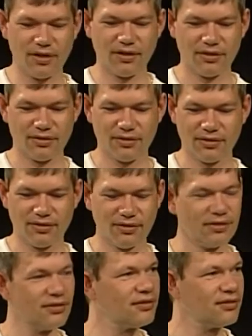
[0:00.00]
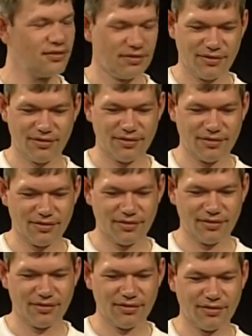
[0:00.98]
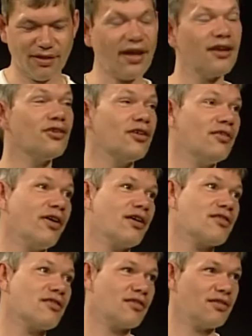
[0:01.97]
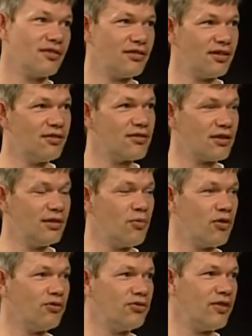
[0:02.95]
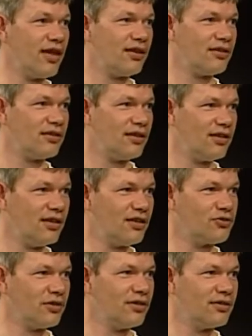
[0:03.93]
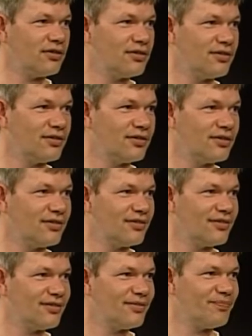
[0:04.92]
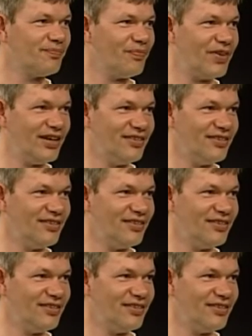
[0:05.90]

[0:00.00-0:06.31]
yeah. don't ski high. Yeah, good advice. Yeah. Didn't Sonny Bono do that? And he hit a tree? Well, he skied and and he